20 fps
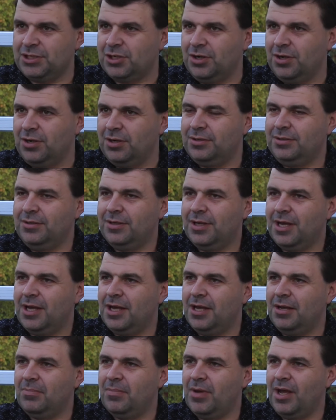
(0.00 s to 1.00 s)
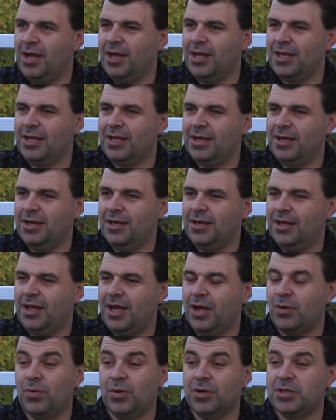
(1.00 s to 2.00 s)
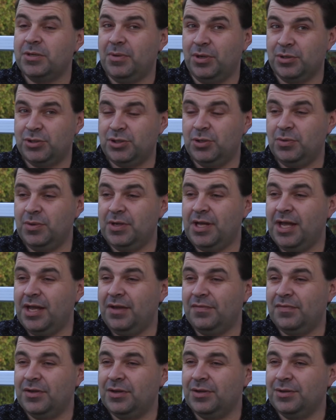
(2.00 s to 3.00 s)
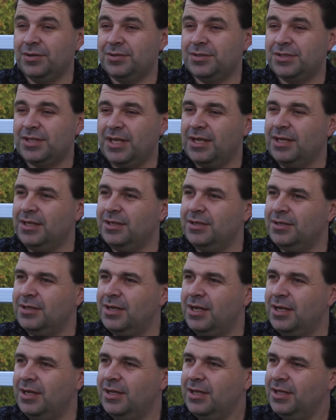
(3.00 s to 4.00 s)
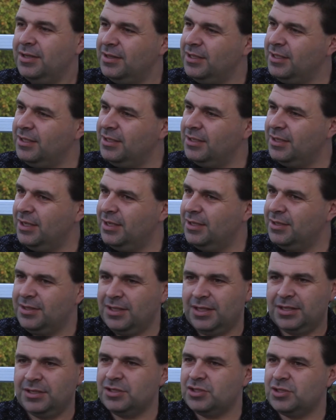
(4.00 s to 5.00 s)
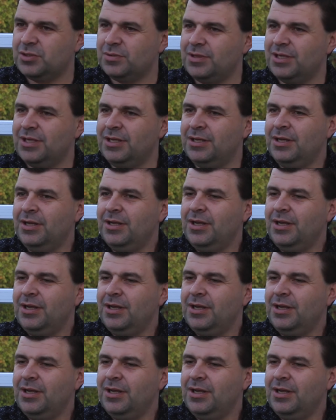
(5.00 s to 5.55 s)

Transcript: John, I worked about 2.5 years in the industry,